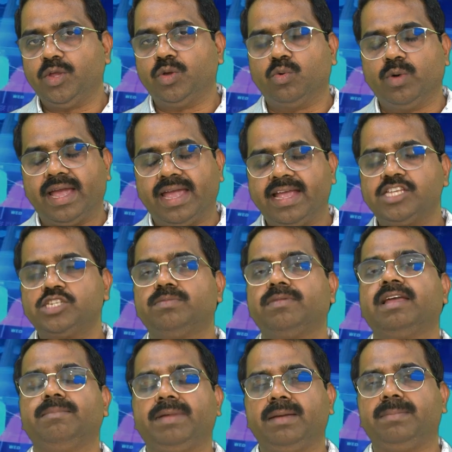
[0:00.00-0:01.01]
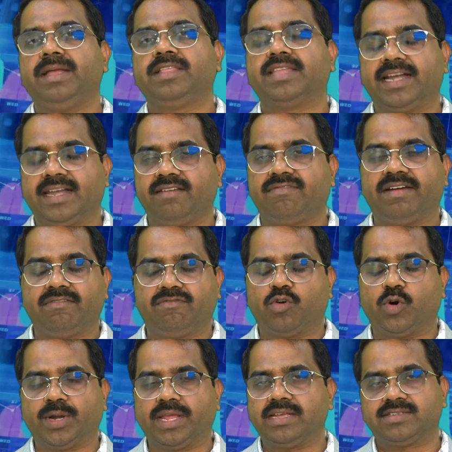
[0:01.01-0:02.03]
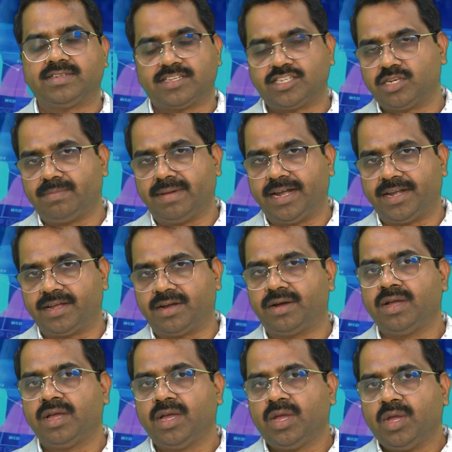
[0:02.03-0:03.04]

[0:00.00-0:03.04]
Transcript: Your age may be 35, 40s, doesn't matter.